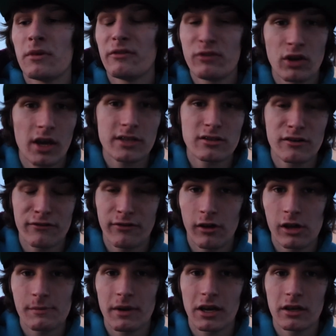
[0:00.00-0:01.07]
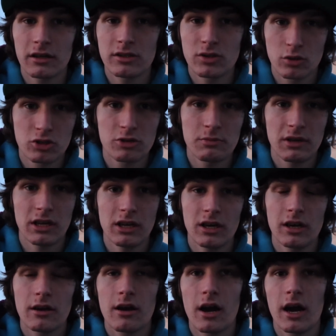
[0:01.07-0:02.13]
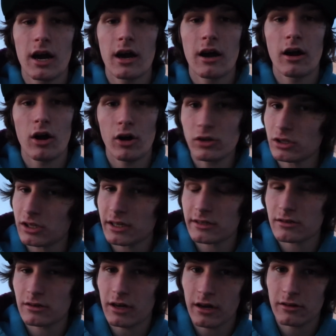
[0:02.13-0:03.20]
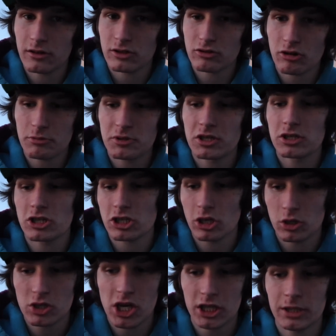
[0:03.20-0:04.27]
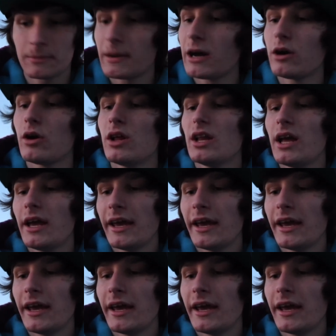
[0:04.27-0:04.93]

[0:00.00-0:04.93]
if you guys aren't following my social media, uh, all the links are down in the description. Just go check them out.